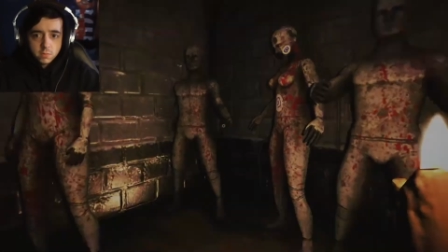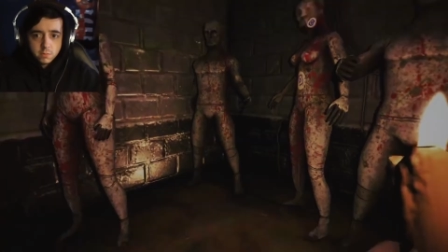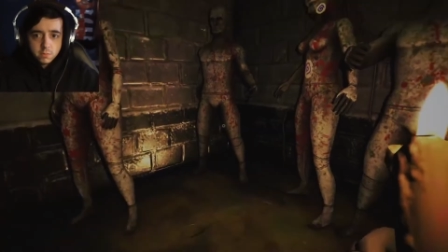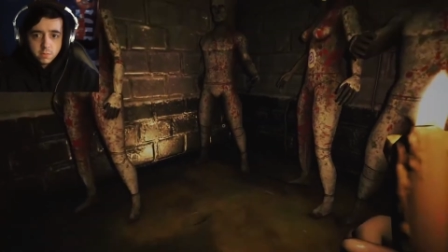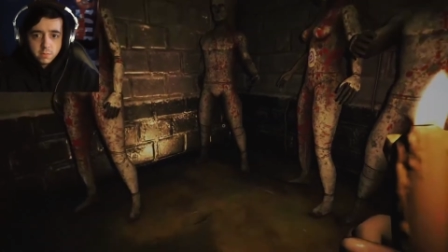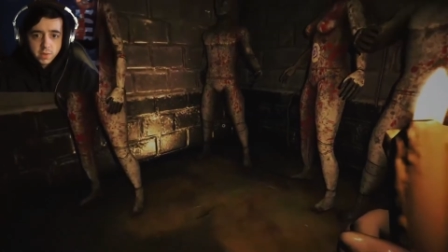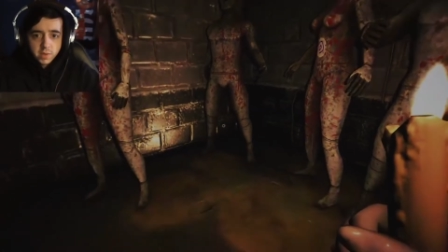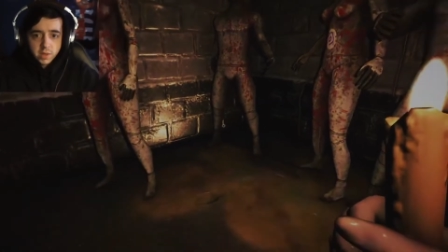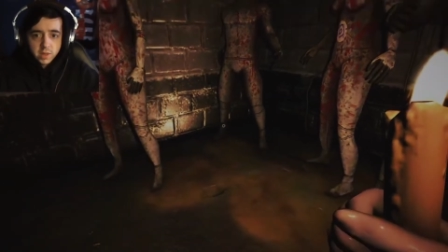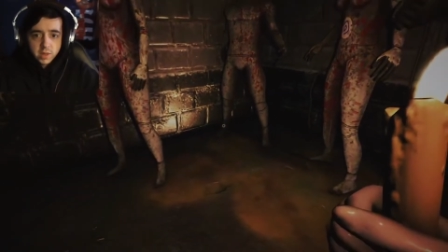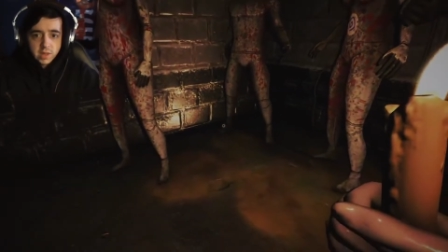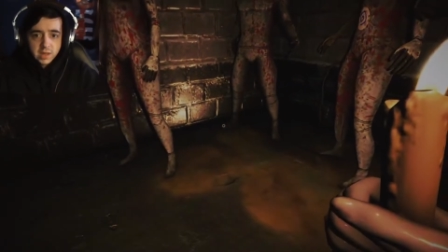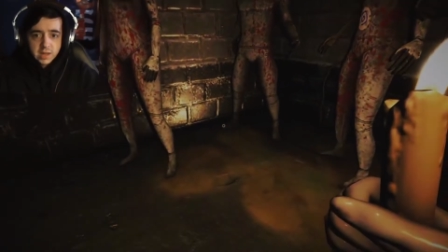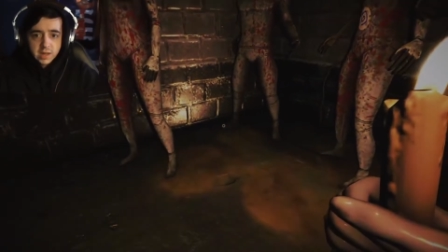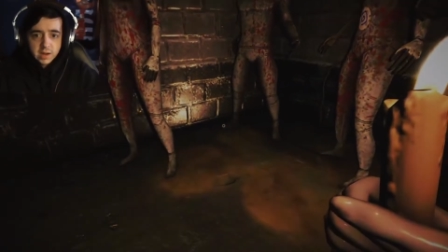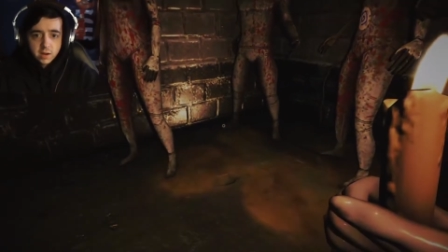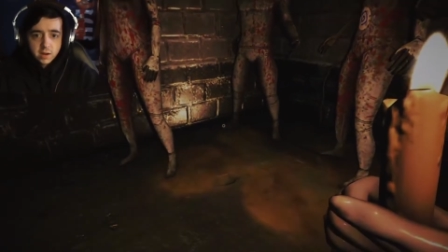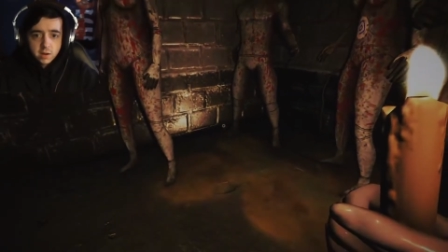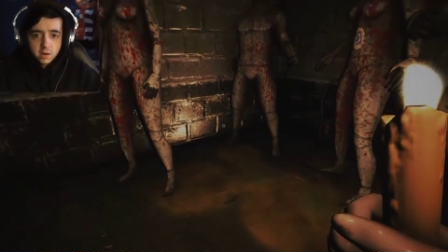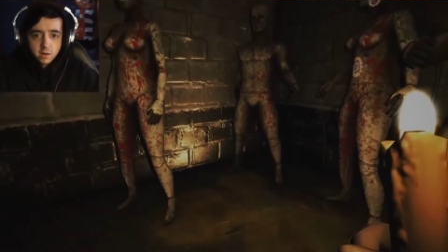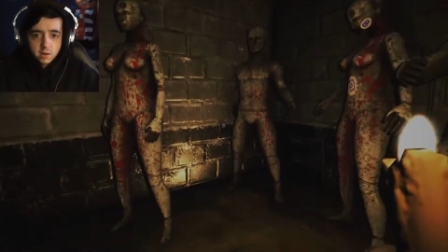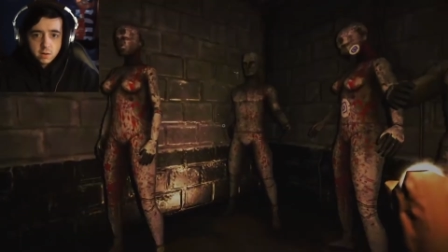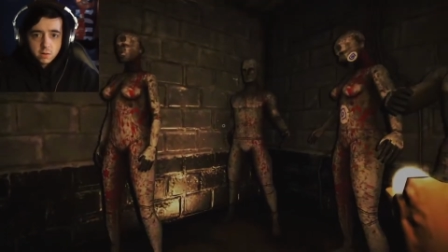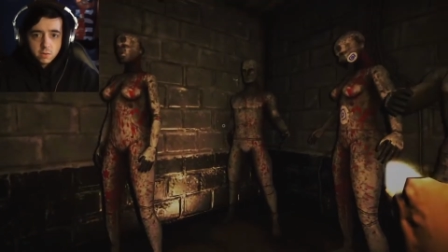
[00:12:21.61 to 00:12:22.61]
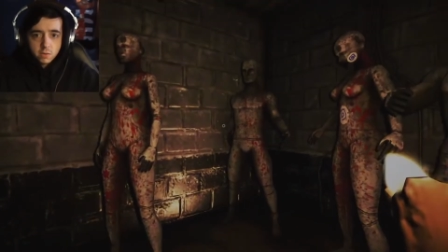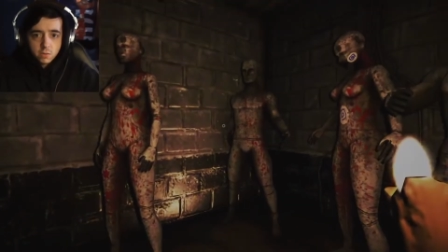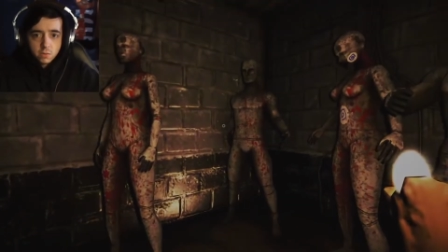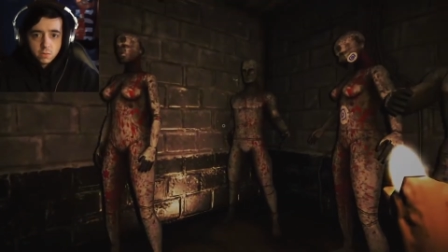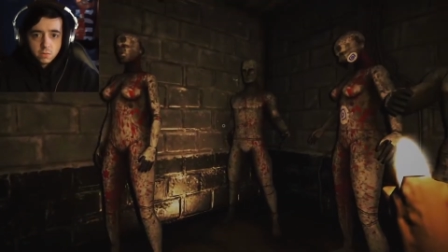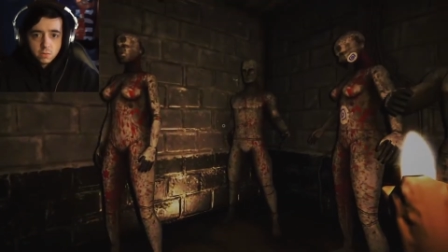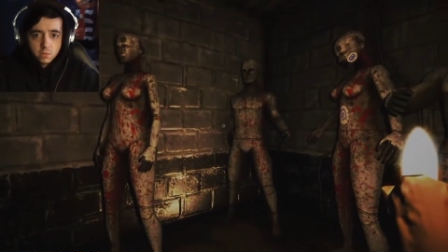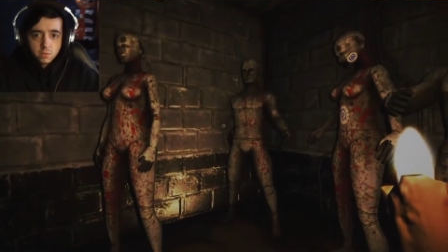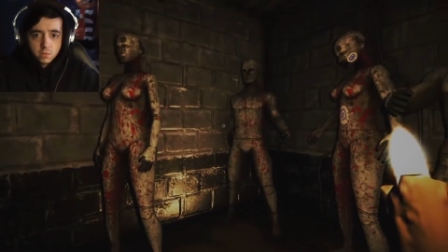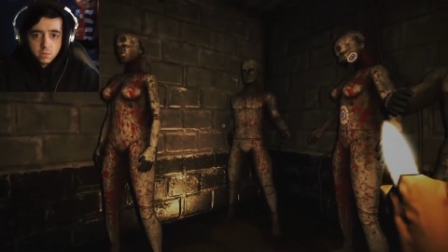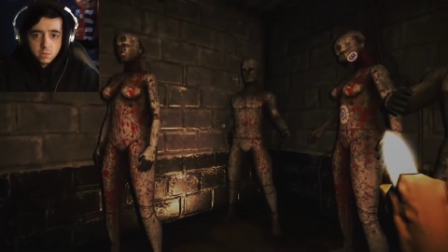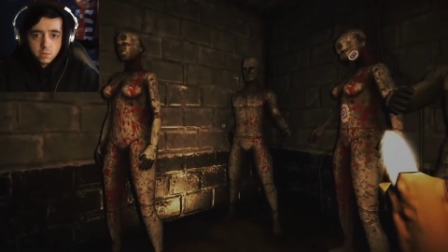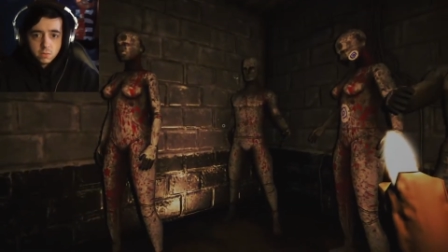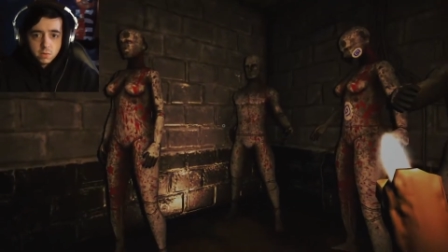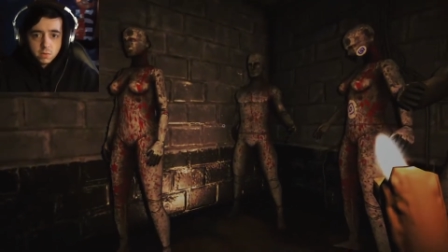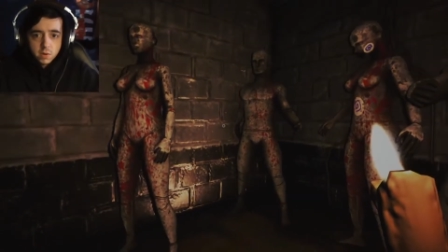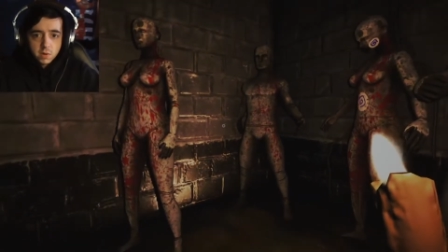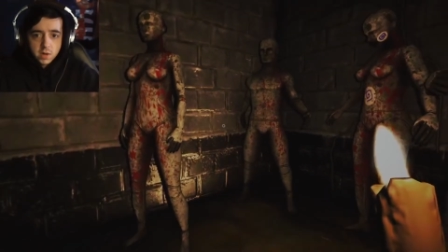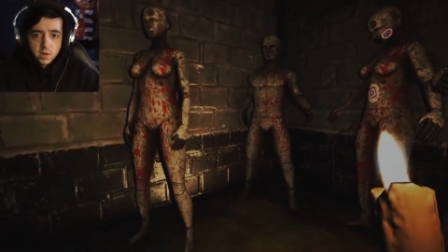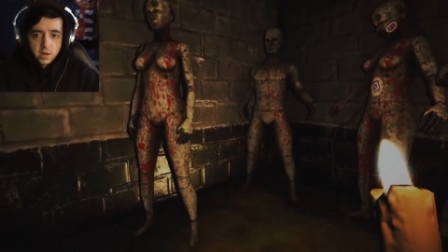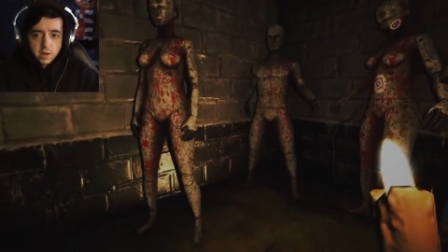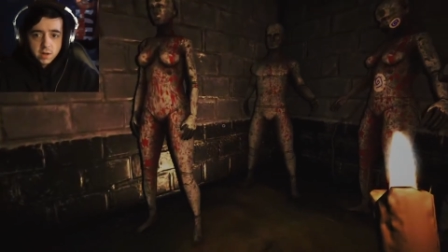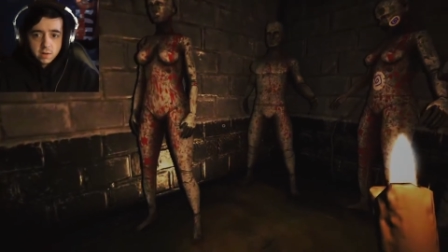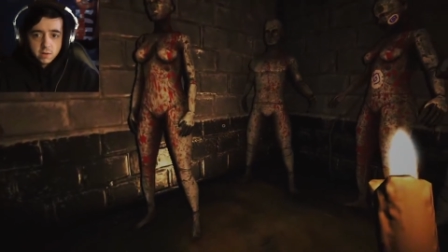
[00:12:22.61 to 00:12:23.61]
be there
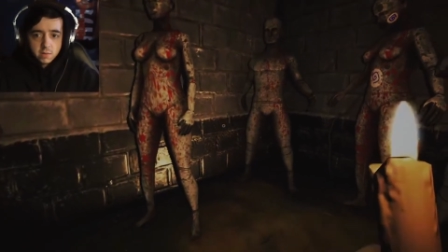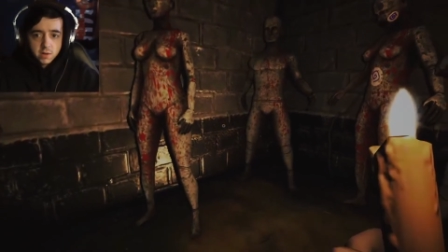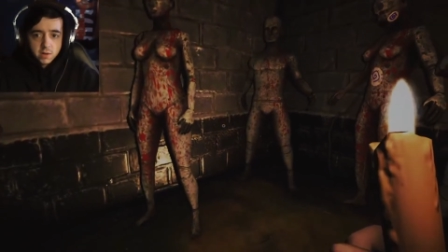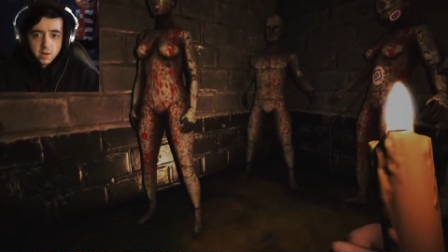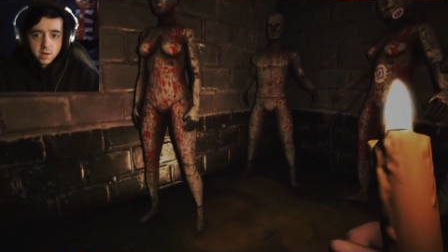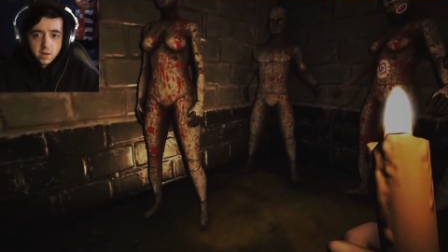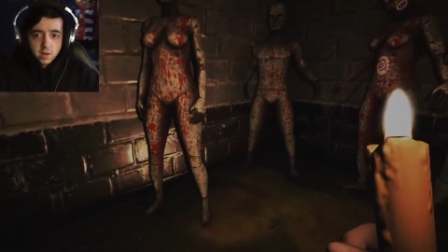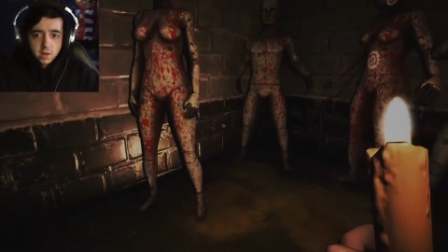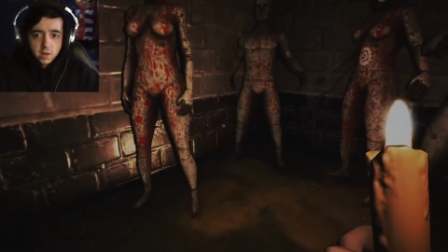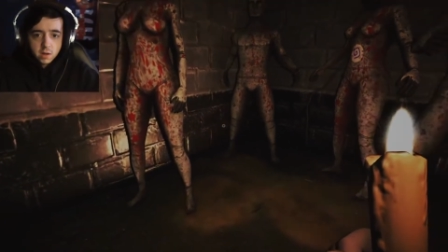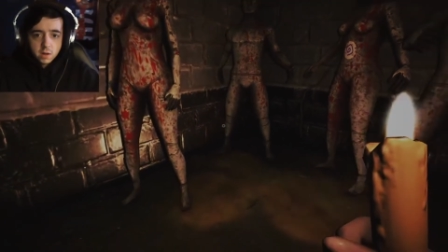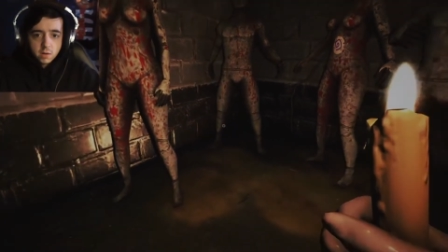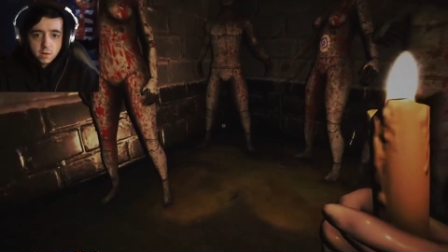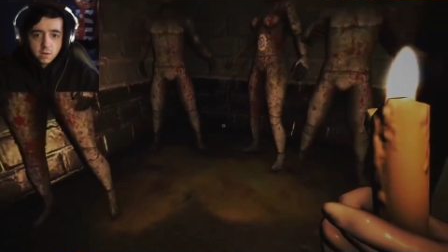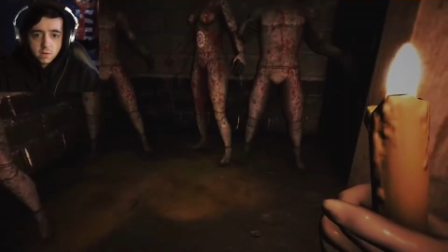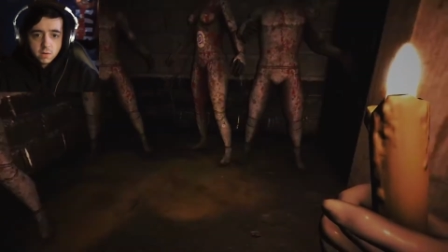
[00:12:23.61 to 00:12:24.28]
when I don't need to go over